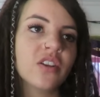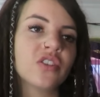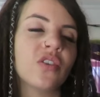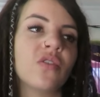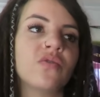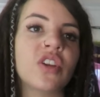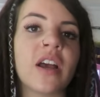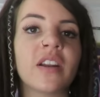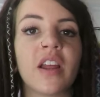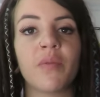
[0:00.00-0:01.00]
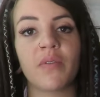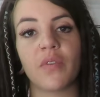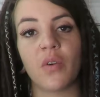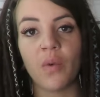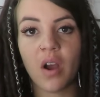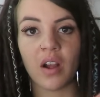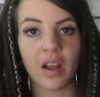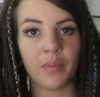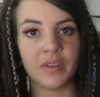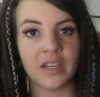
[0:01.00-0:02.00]
So Chad and I went for a walk
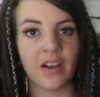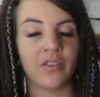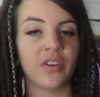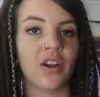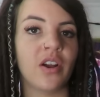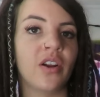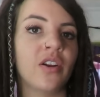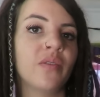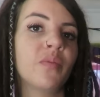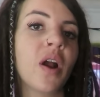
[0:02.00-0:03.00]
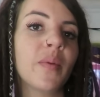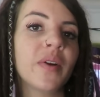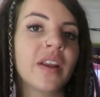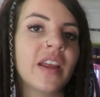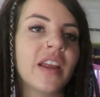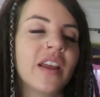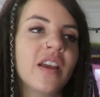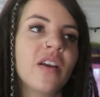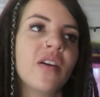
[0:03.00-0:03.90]
up and down our property